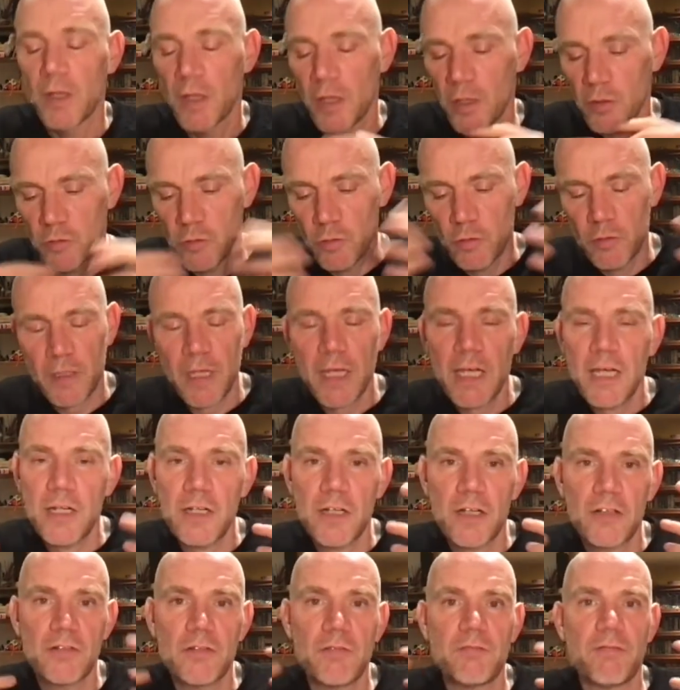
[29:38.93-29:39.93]
And today,
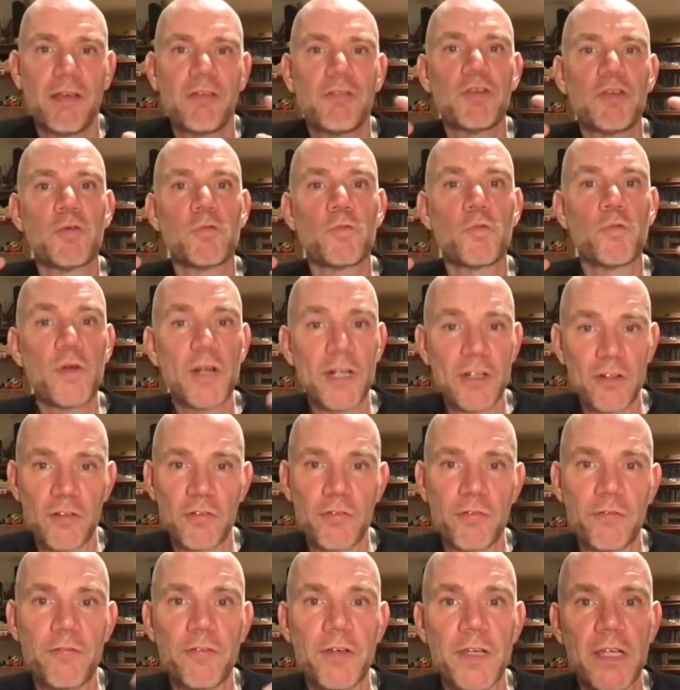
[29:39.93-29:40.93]
there's a very rich
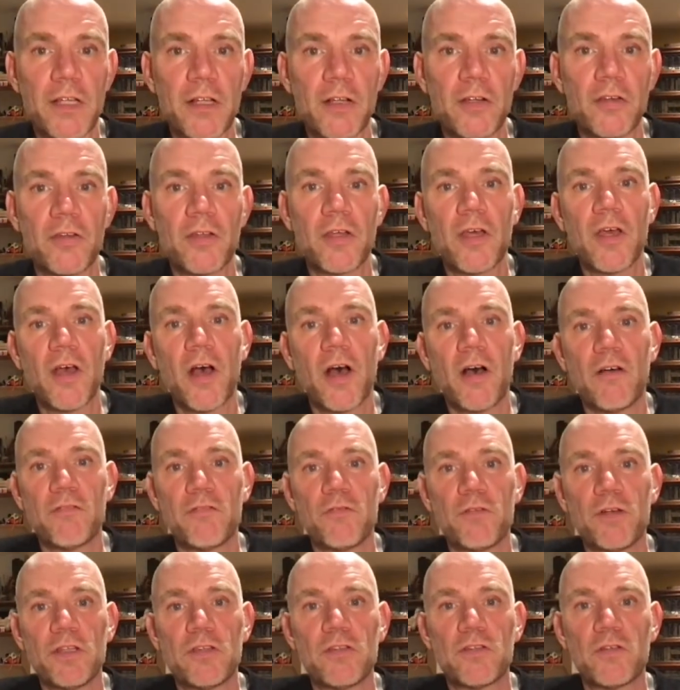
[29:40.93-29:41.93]
field of
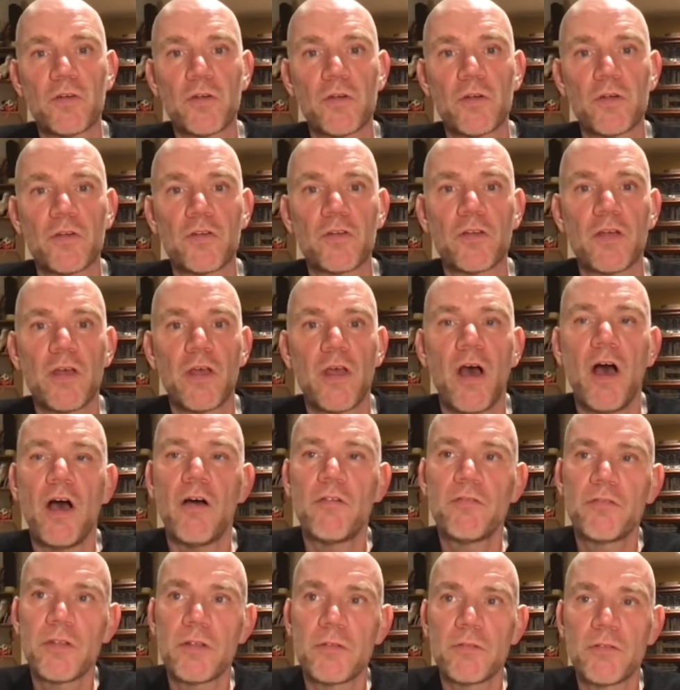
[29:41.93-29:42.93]
research,
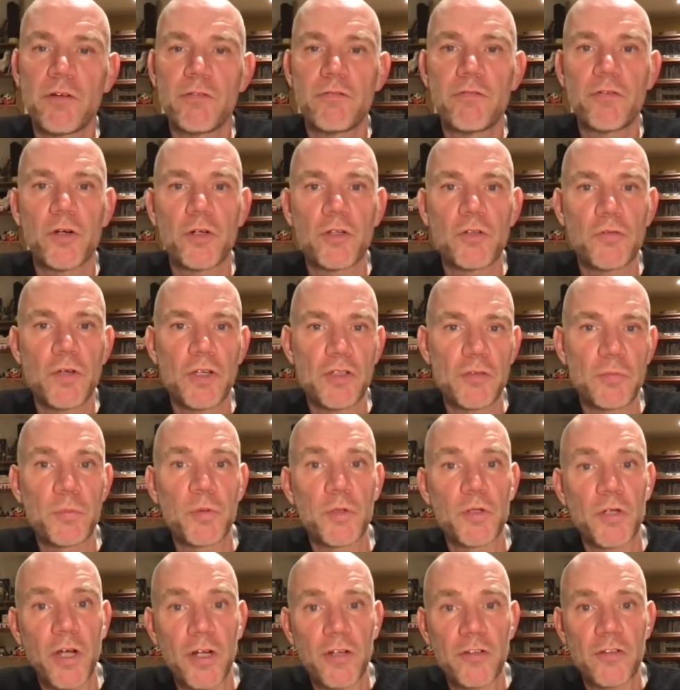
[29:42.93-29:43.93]
often referred to as
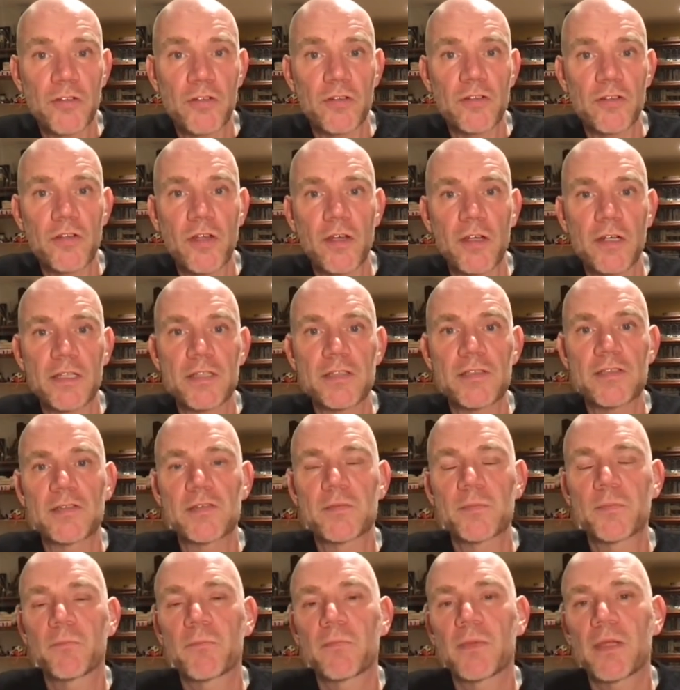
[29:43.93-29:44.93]
production studies,
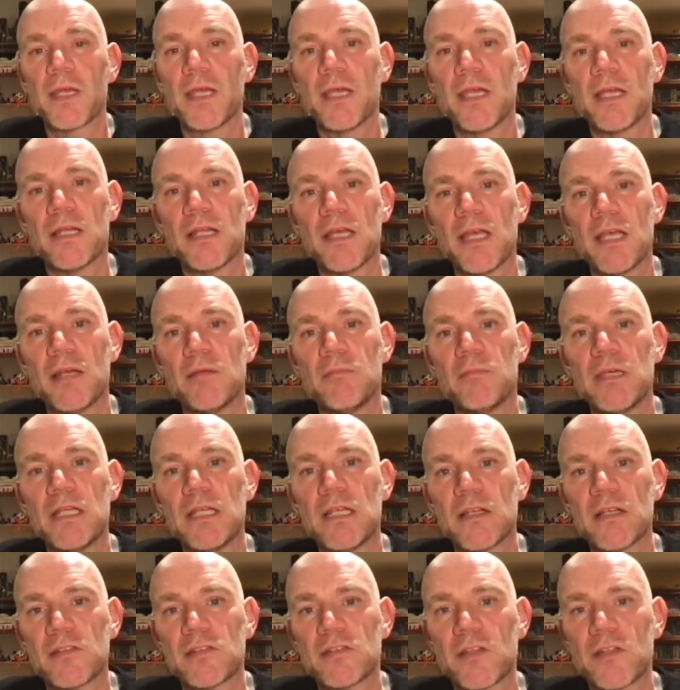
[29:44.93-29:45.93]
in
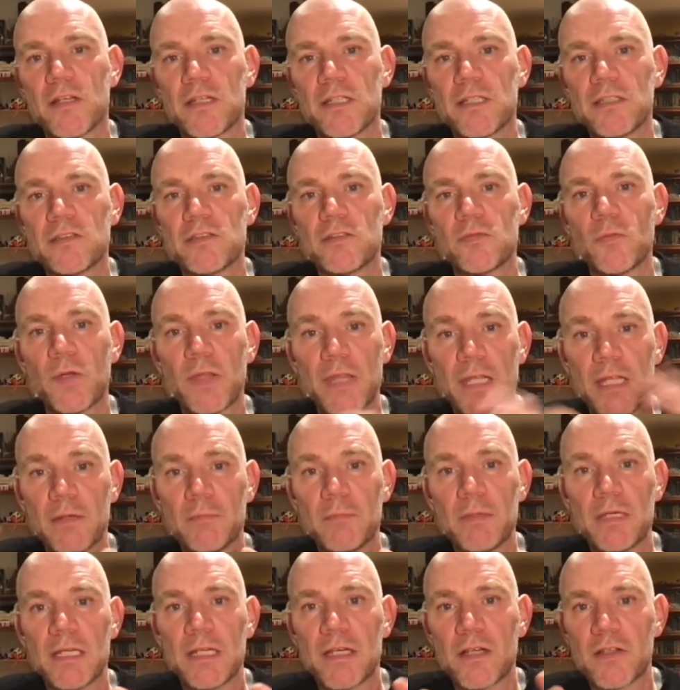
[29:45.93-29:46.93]
media studies, within
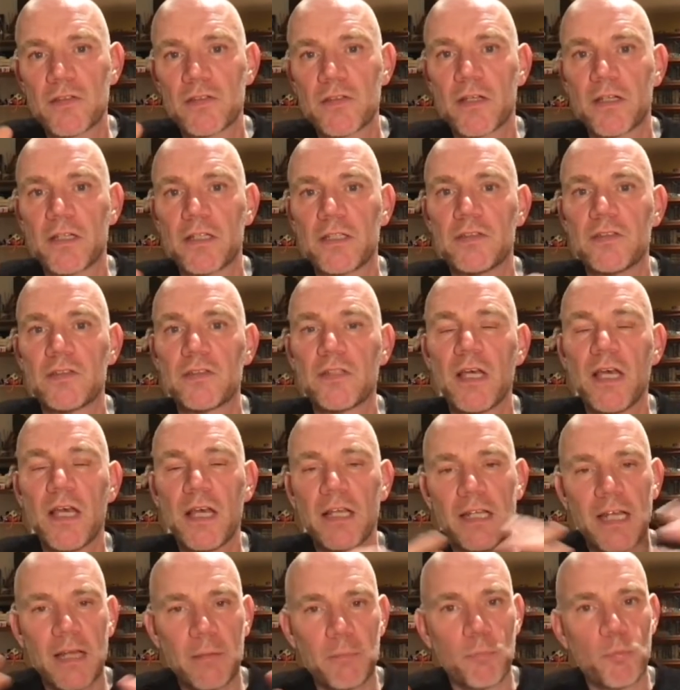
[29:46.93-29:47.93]
media studies,
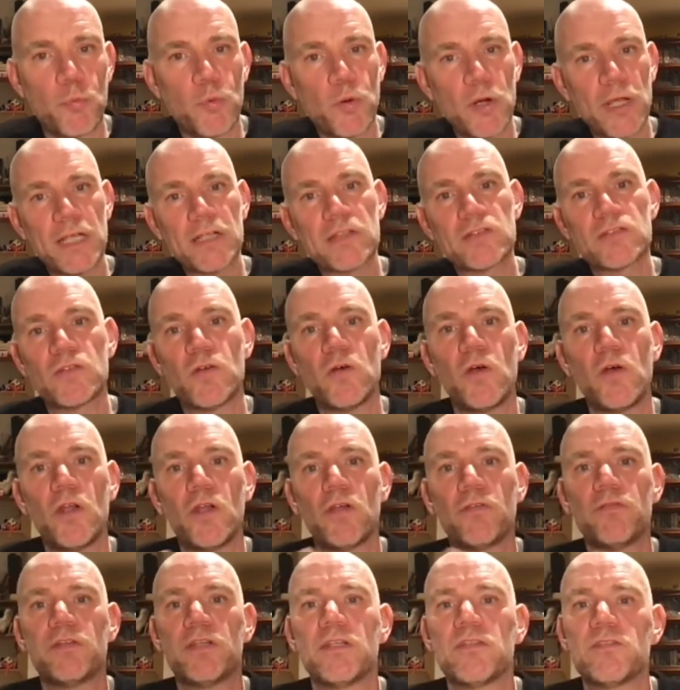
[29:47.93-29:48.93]
that brings all
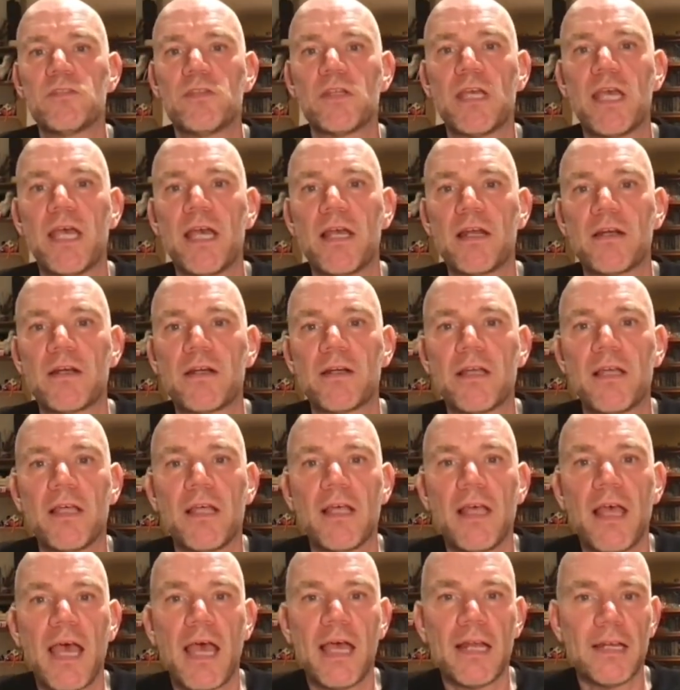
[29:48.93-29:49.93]
of this together.
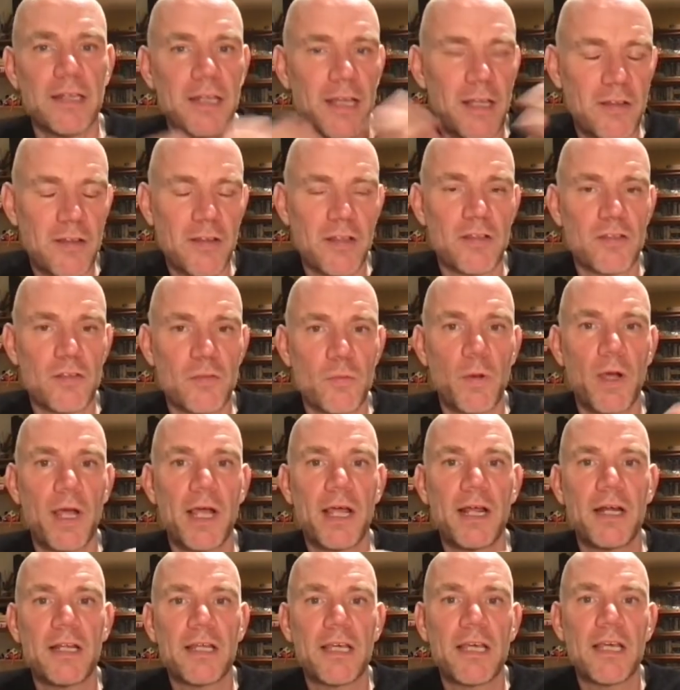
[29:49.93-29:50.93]
And that is
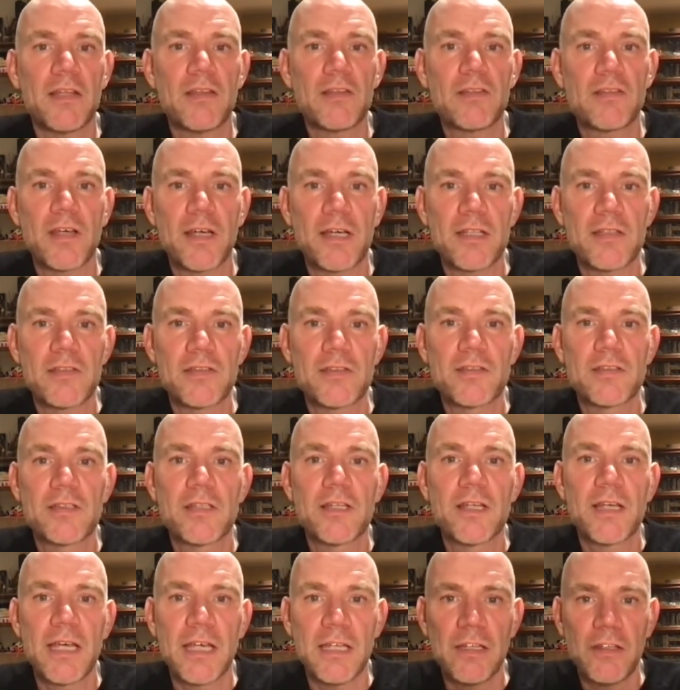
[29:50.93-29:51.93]
where the insights
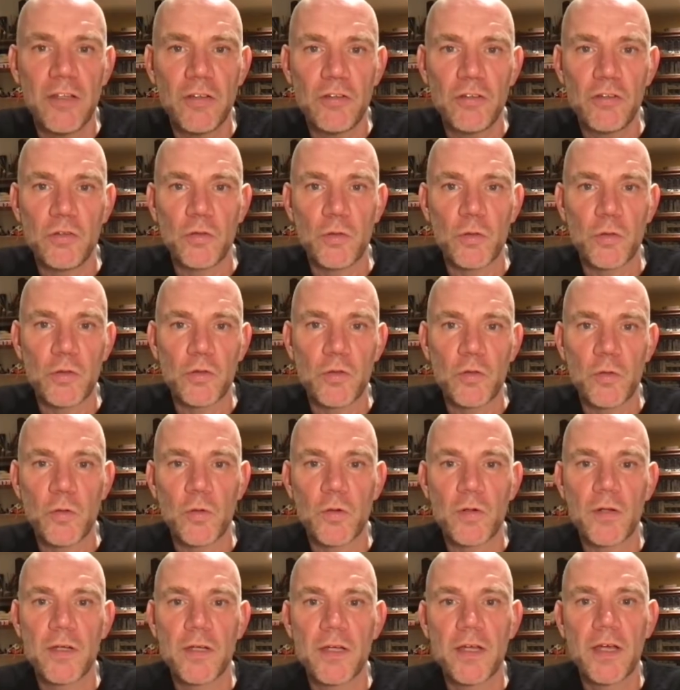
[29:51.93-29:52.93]
in this short
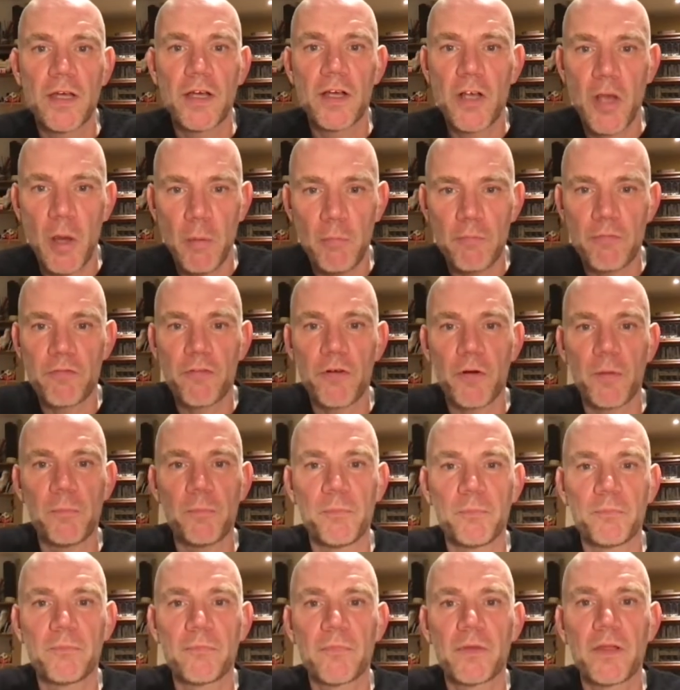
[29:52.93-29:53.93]
talk come from.
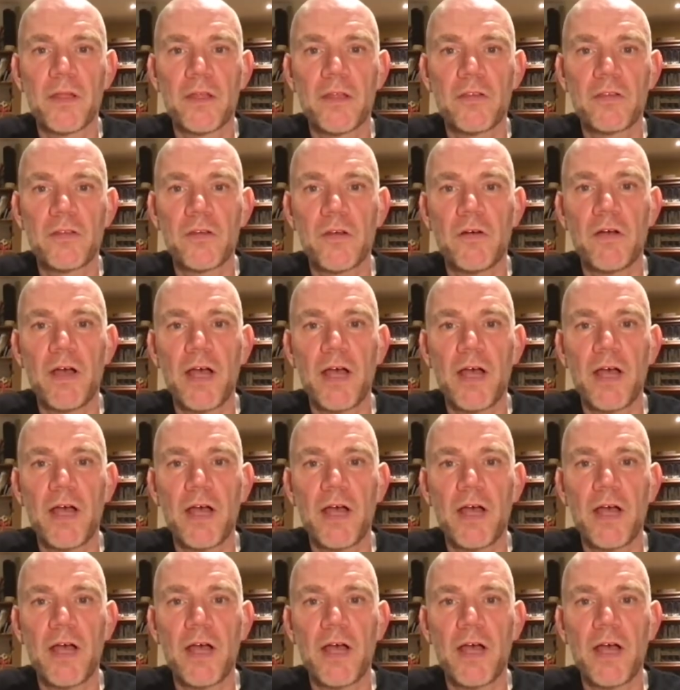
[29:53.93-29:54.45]
So I